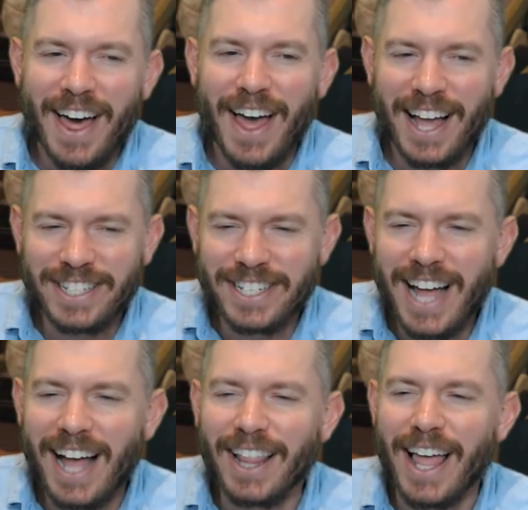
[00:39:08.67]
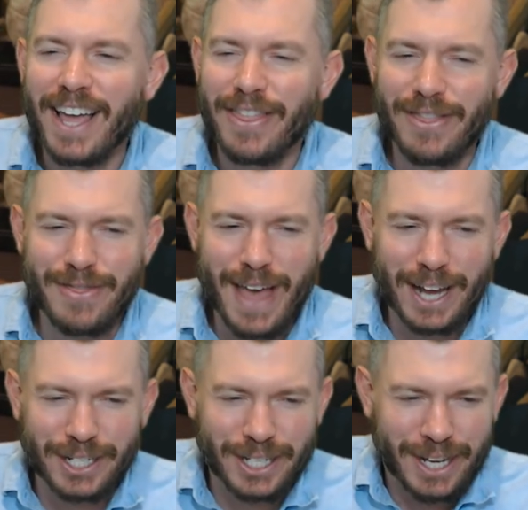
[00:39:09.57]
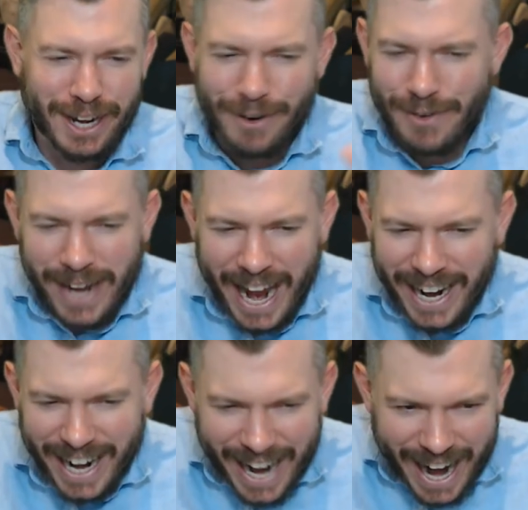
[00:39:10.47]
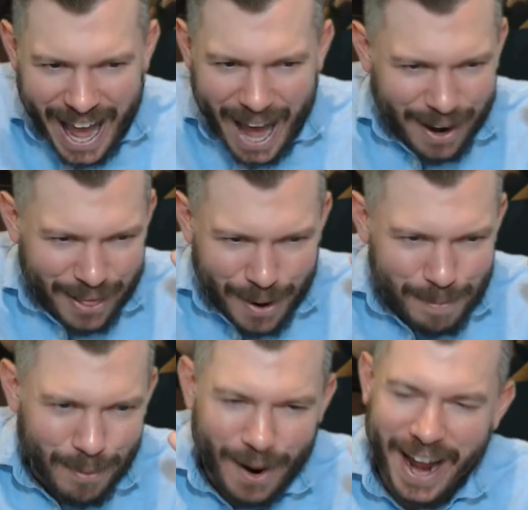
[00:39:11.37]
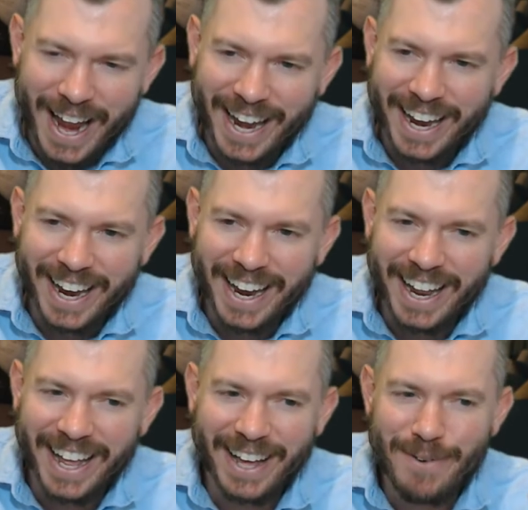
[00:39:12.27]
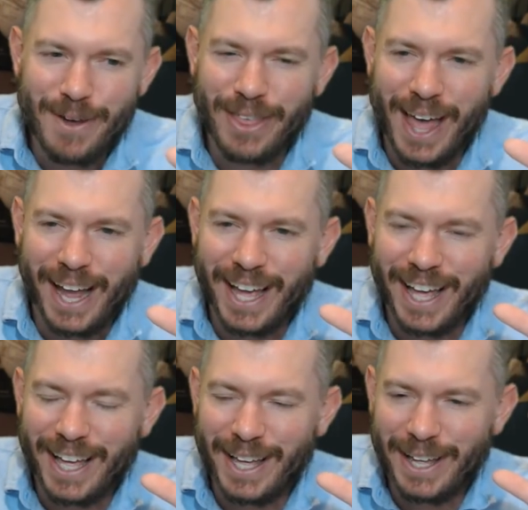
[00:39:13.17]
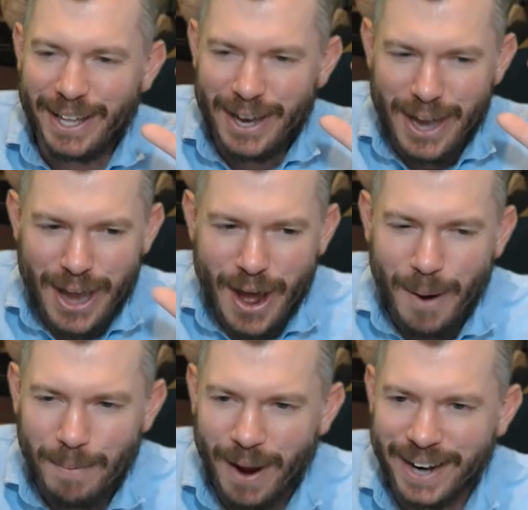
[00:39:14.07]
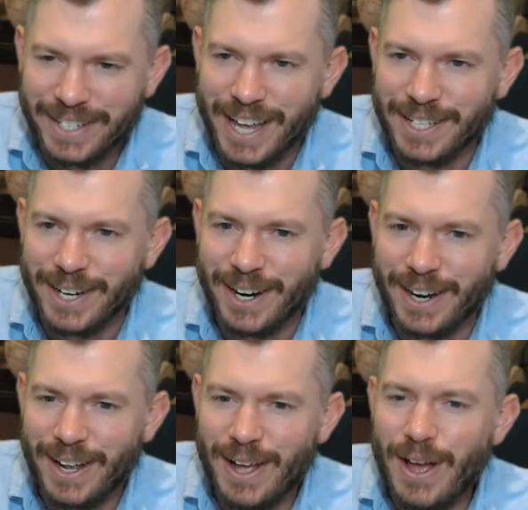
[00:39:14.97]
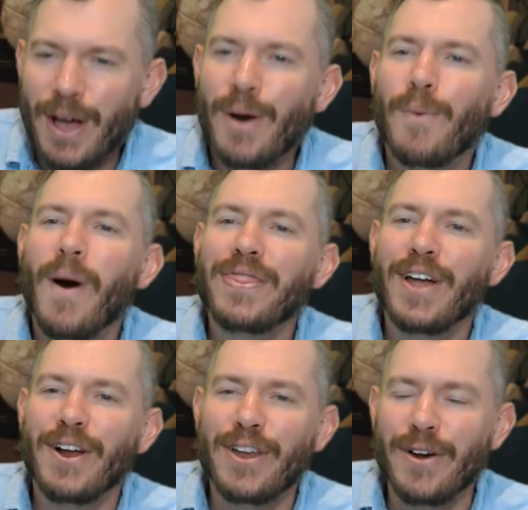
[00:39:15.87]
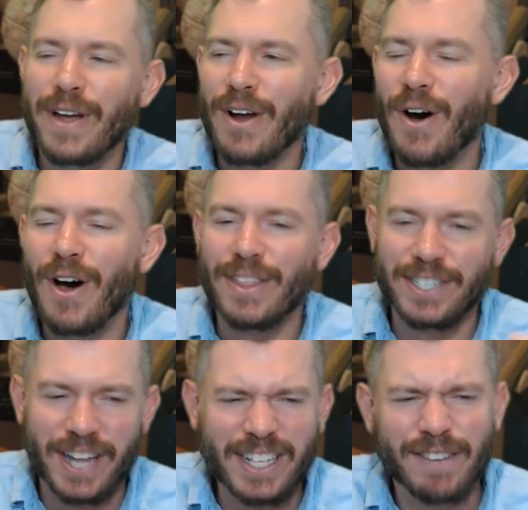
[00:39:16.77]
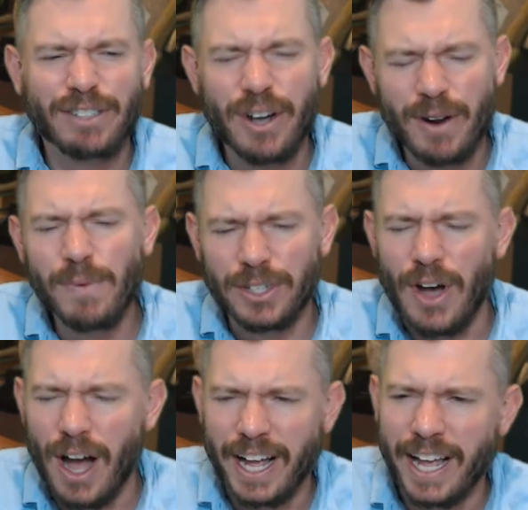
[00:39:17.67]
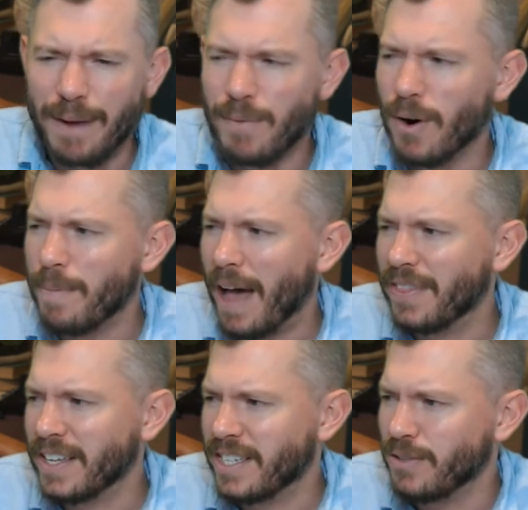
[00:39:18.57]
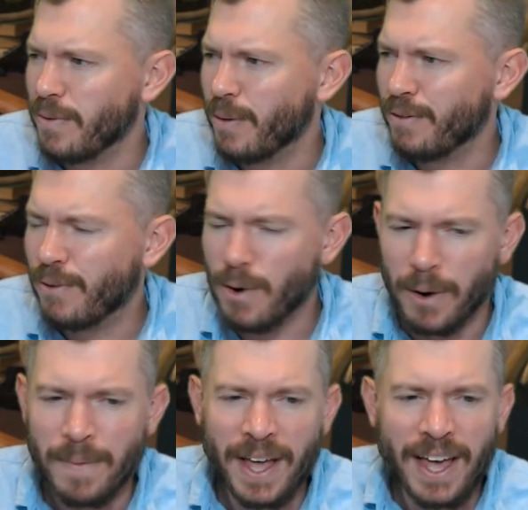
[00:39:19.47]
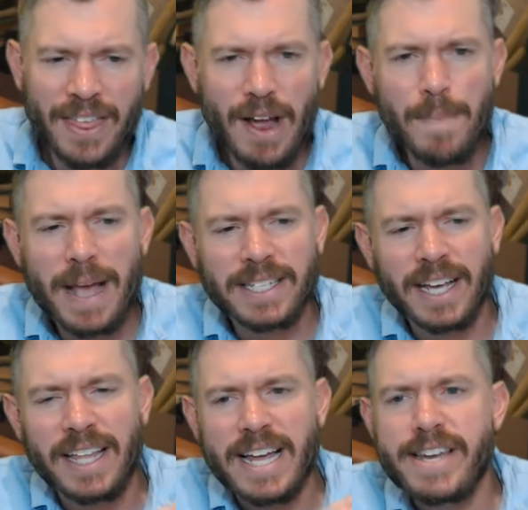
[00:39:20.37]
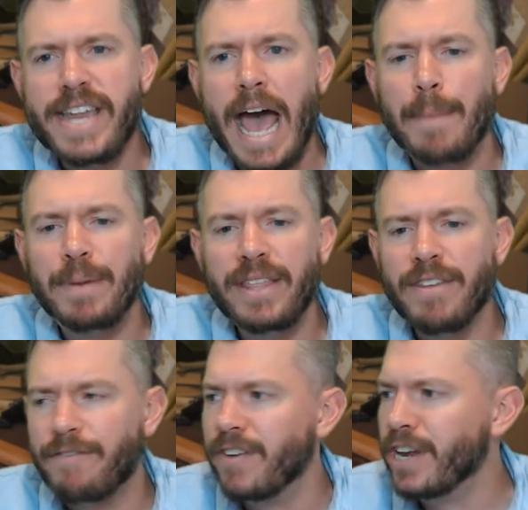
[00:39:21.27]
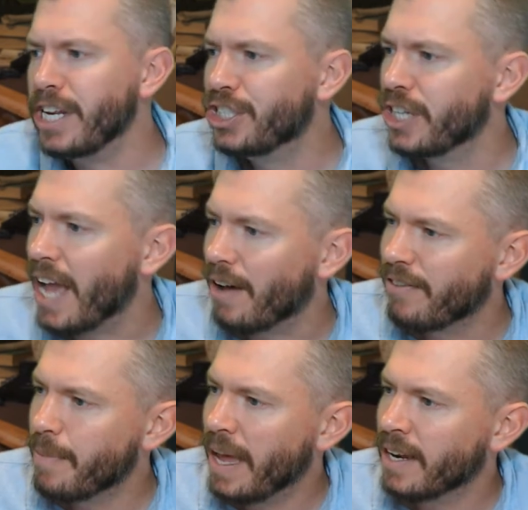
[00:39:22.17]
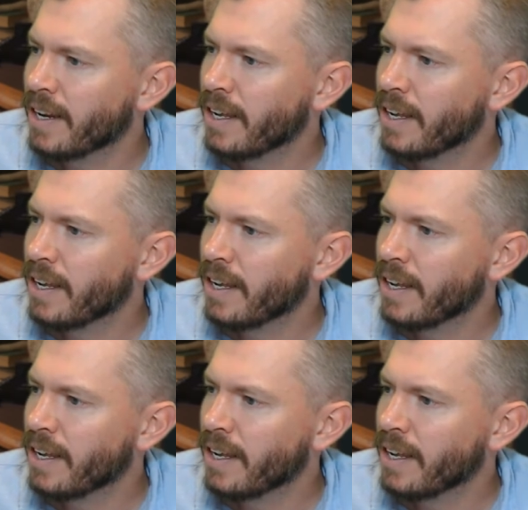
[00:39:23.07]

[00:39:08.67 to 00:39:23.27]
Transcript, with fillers: It's not like they just created it out of their brain with like no predecessor. What they're doing, all the studies have shown, and we'll talk again more about this as we move forward, they're basically adapting the Phoenician alphabet.